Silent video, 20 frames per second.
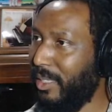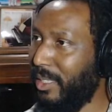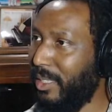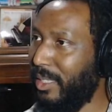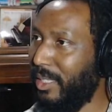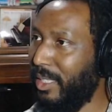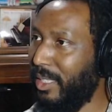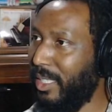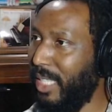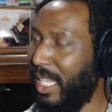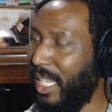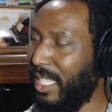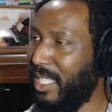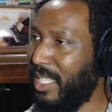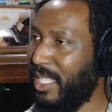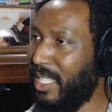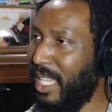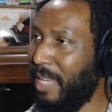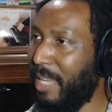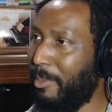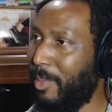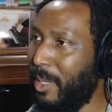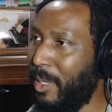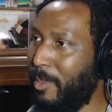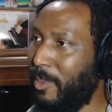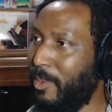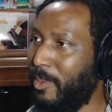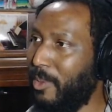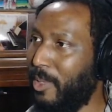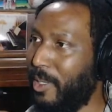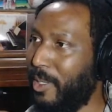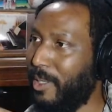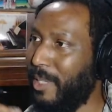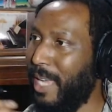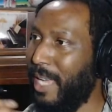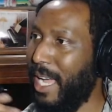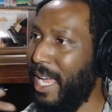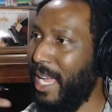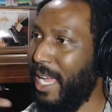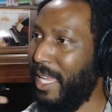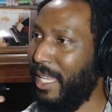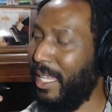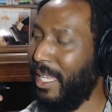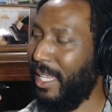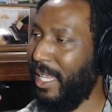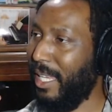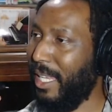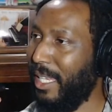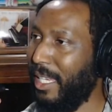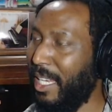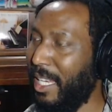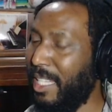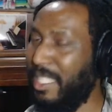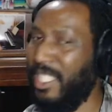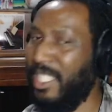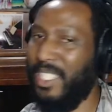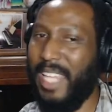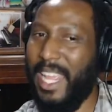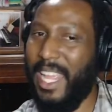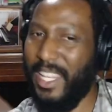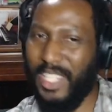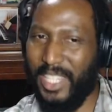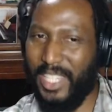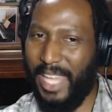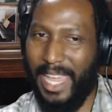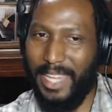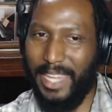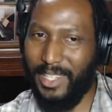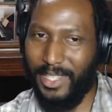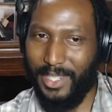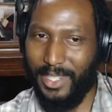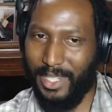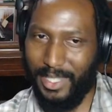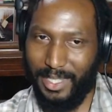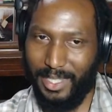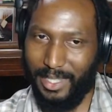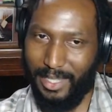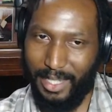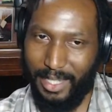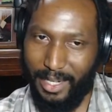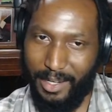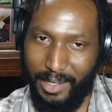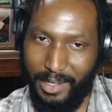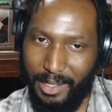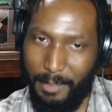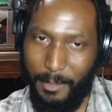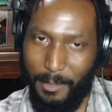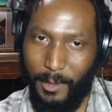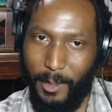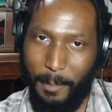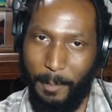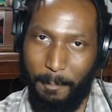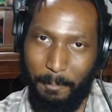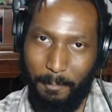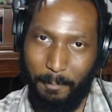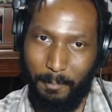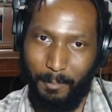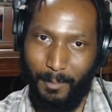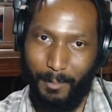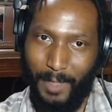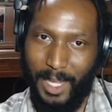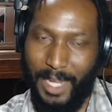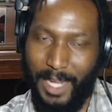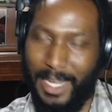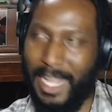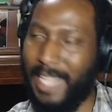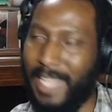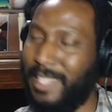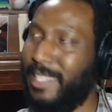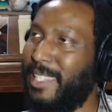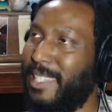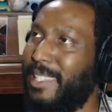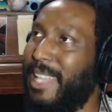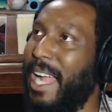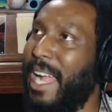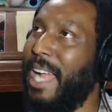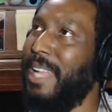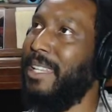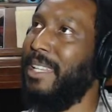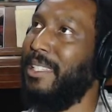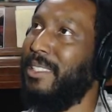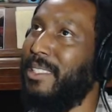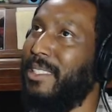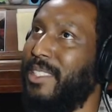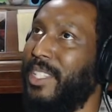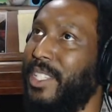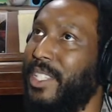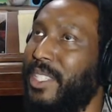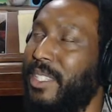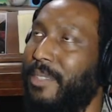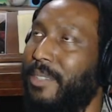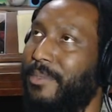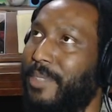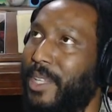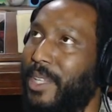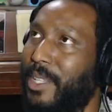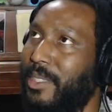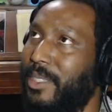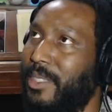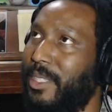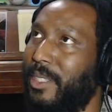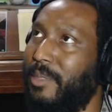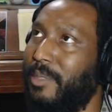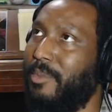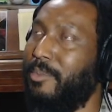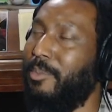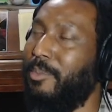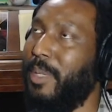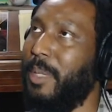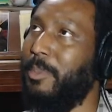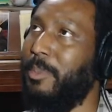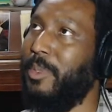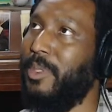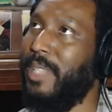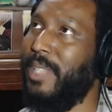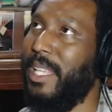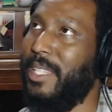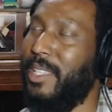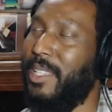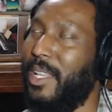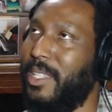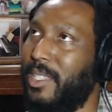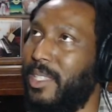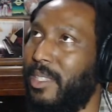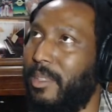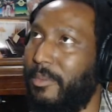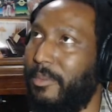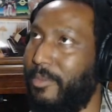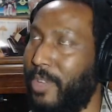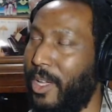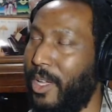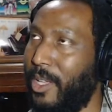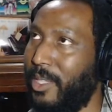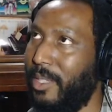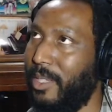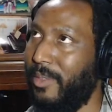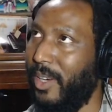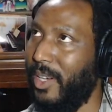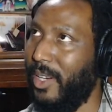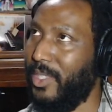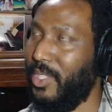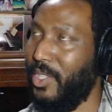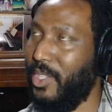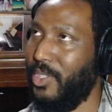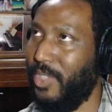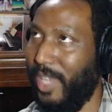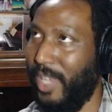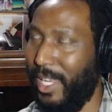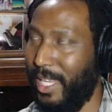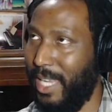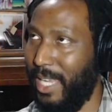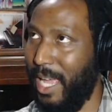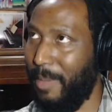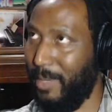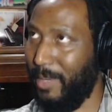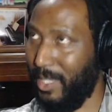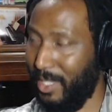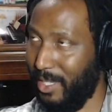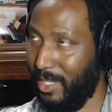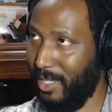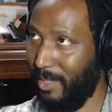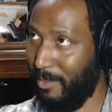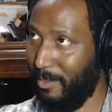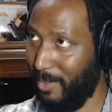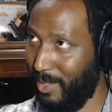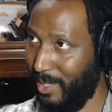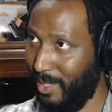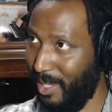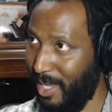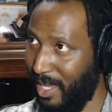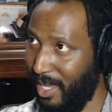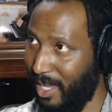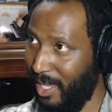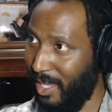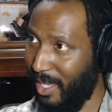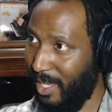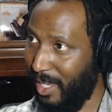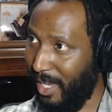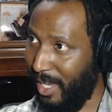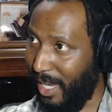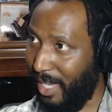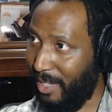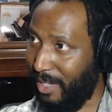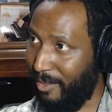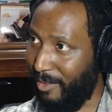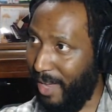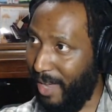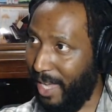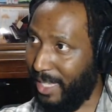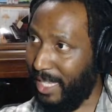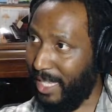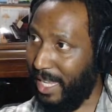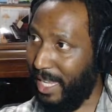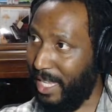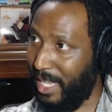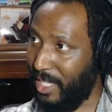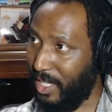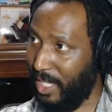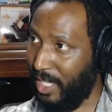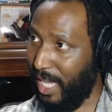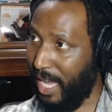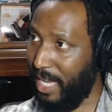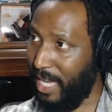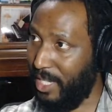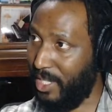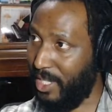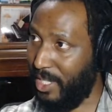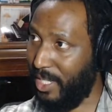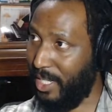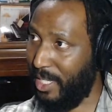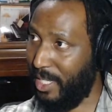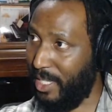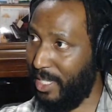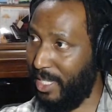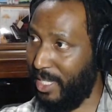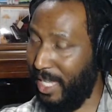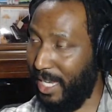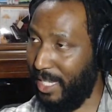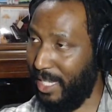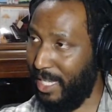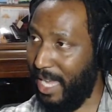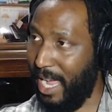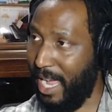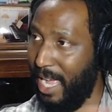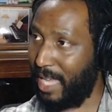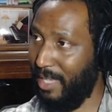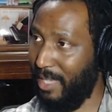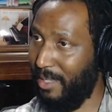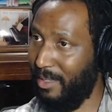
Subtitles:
yeah, it's just like people are not like, just education isn't there anymore. And that's not just the fault of people, that's also the fault of our social economic systems and the fact that education is like not